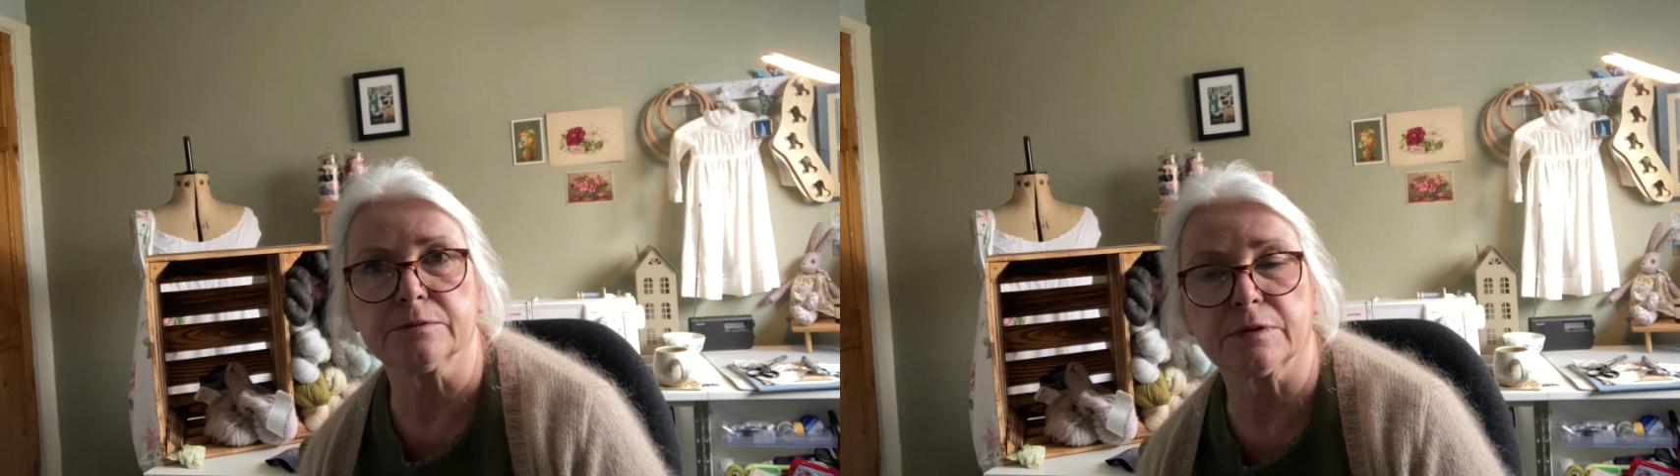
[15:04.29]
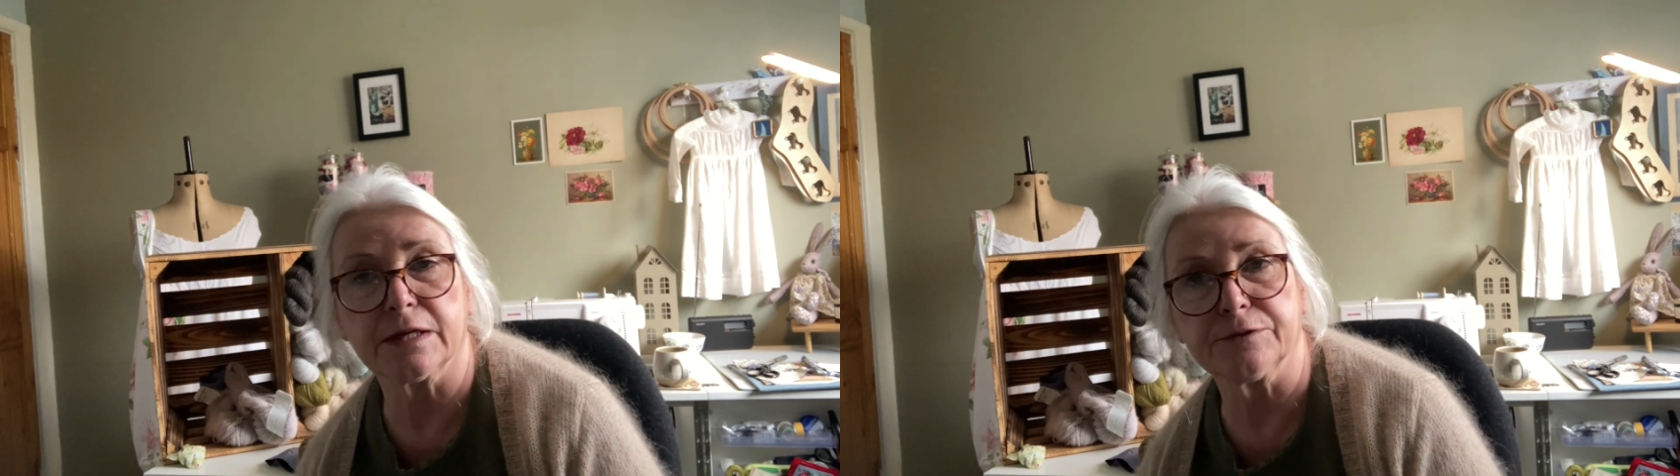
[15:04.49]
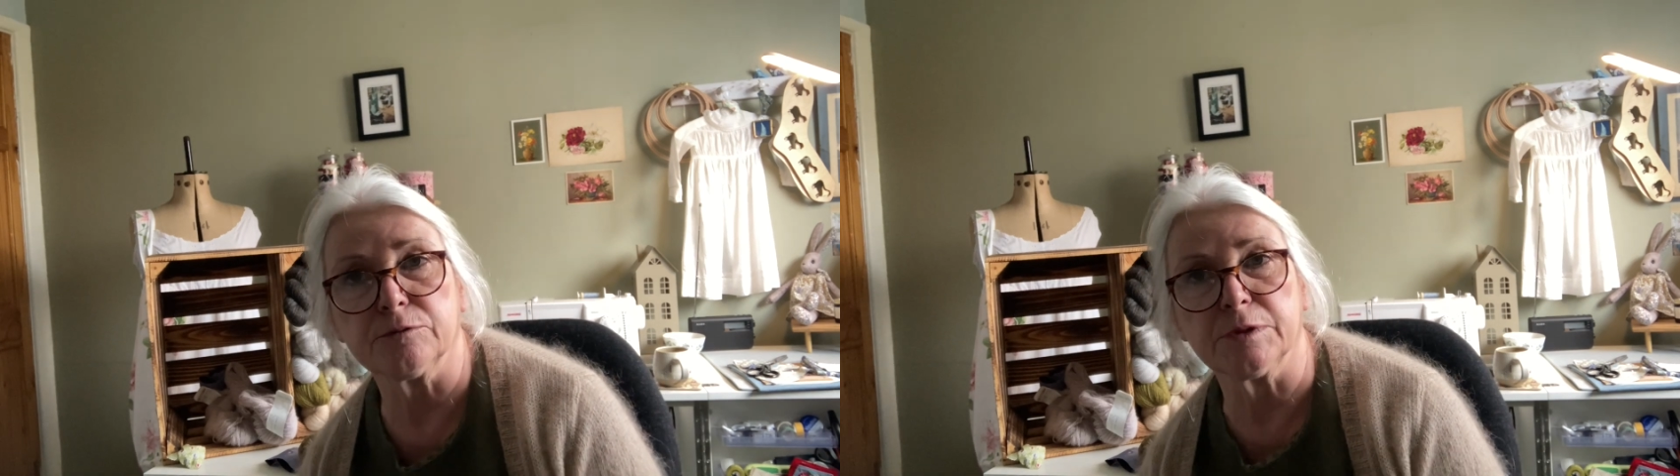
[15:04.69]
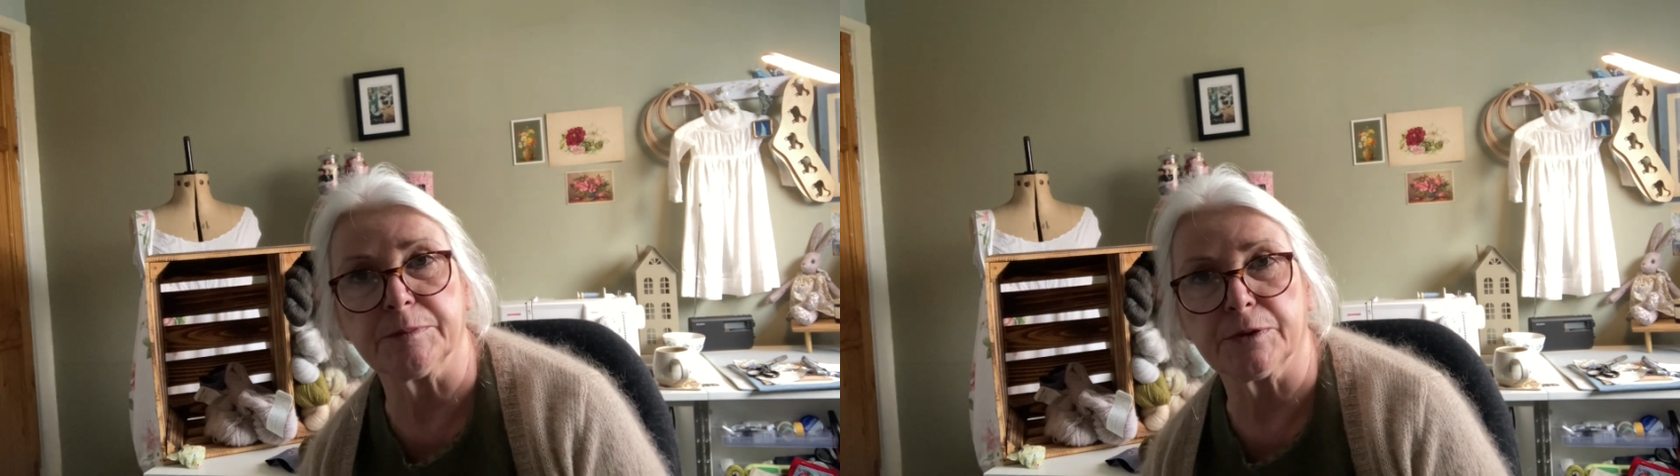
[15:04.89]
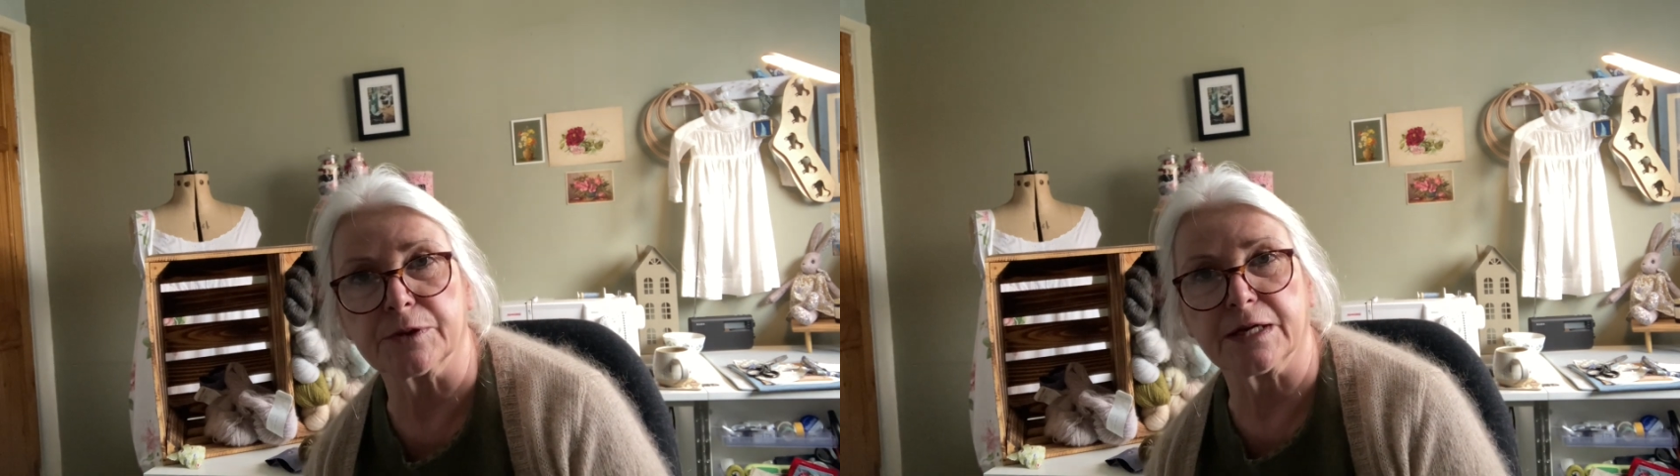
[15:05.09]
where I normally
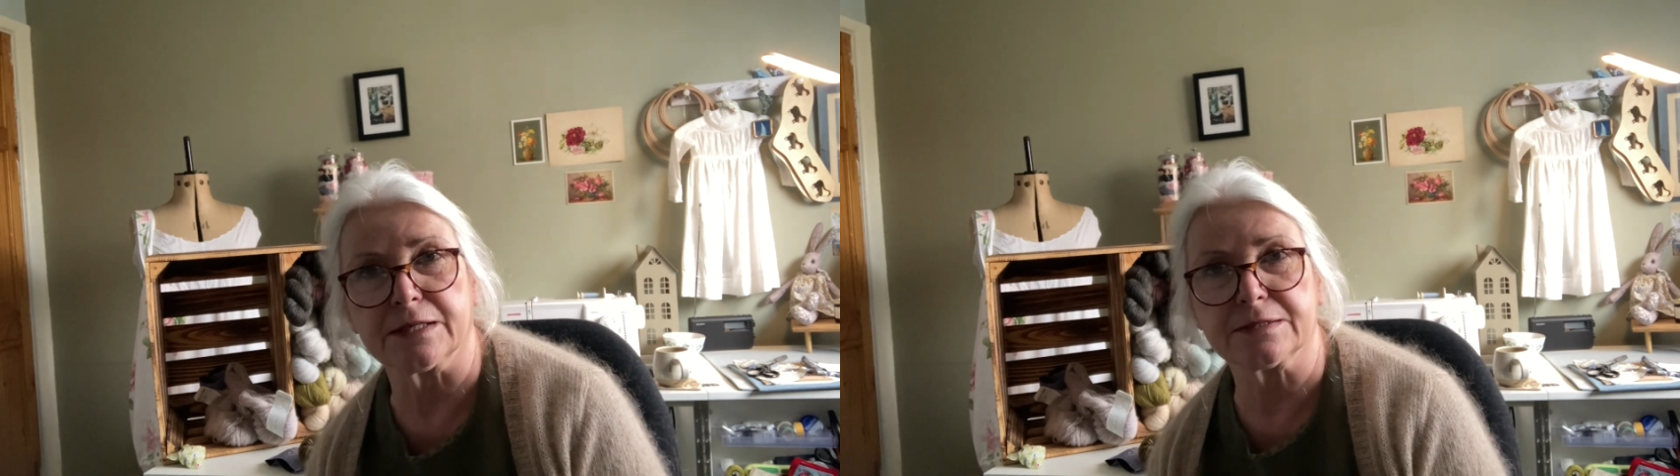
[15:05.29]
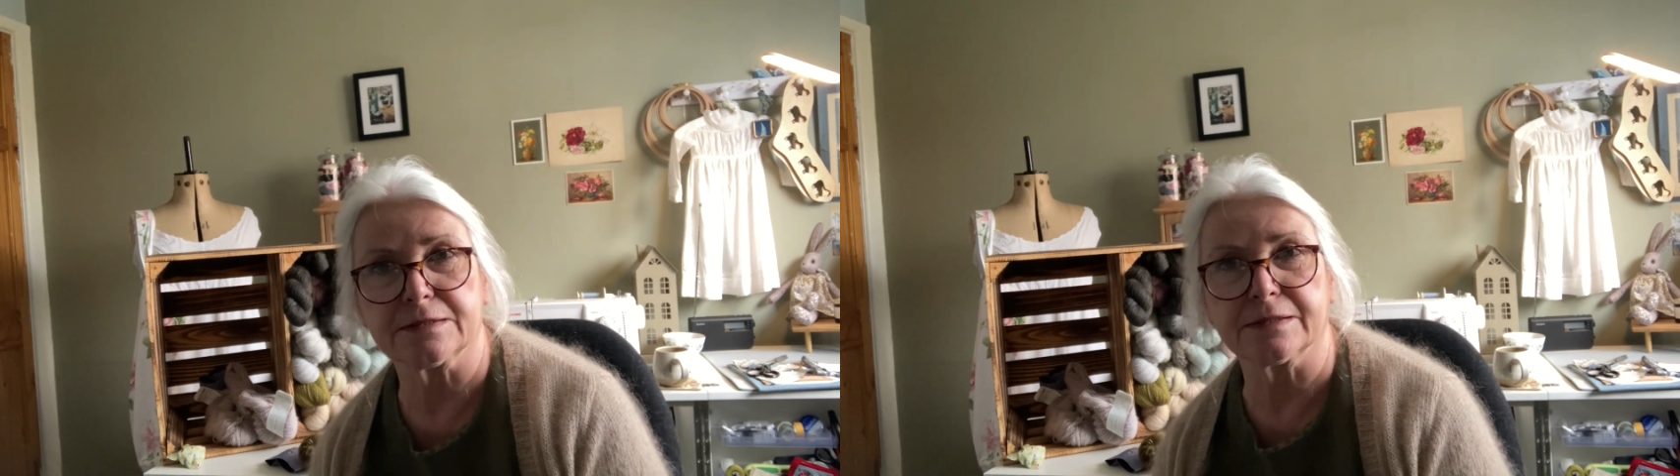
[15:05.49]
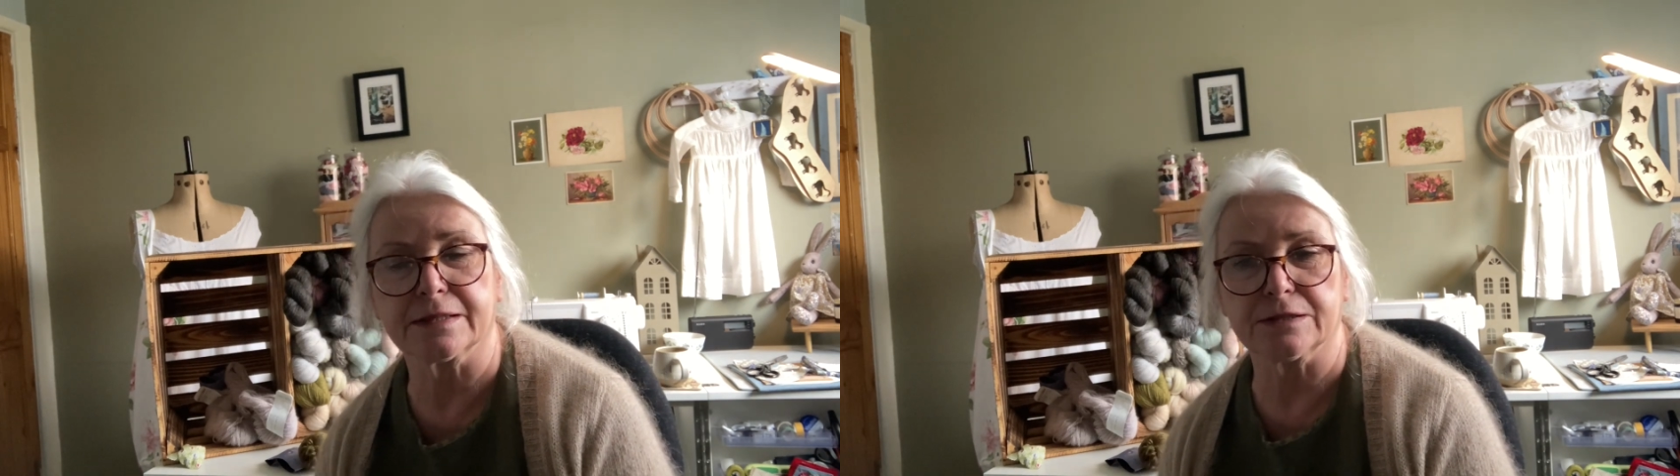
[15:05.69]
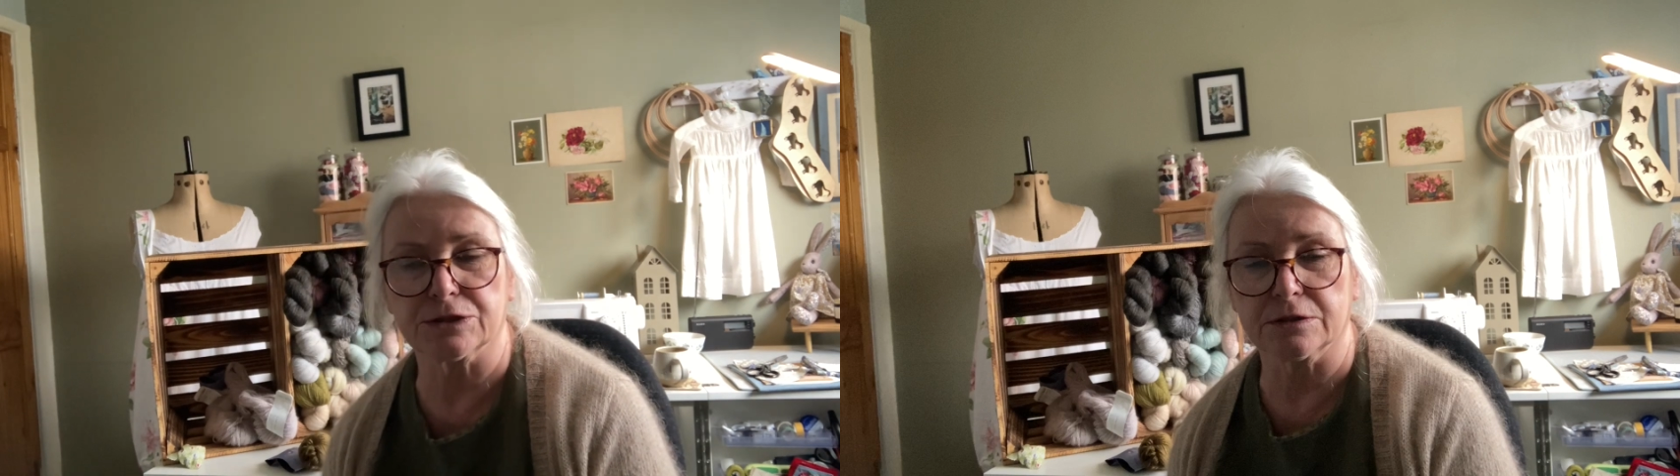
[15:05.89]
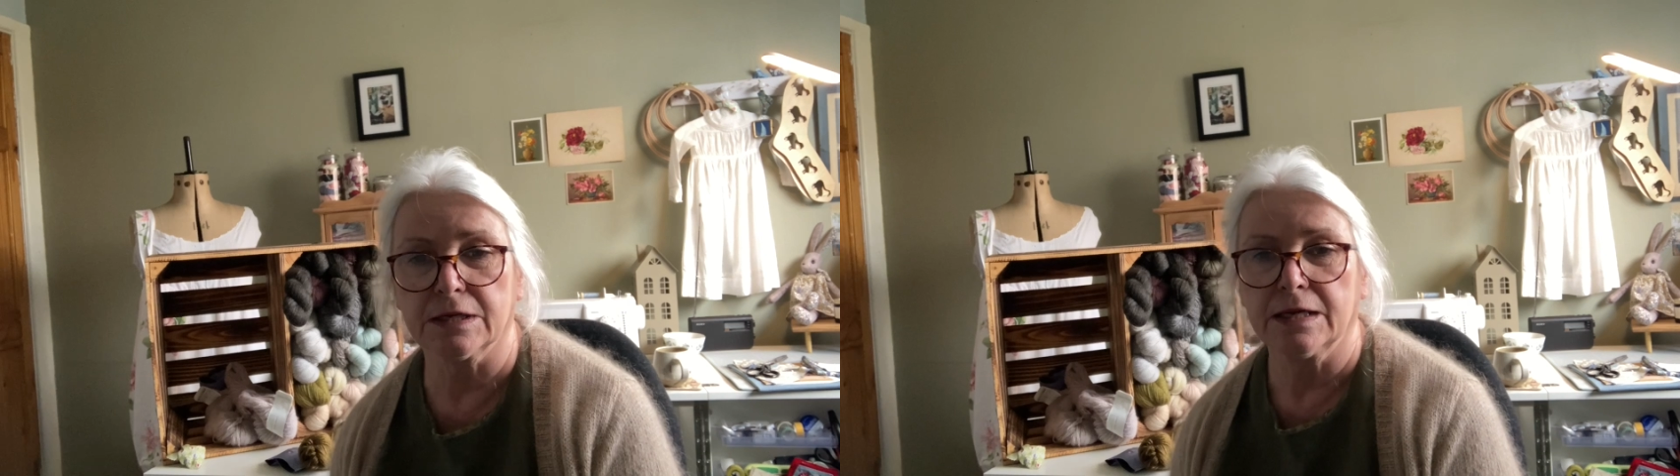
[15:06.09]
podcast in the kitchen.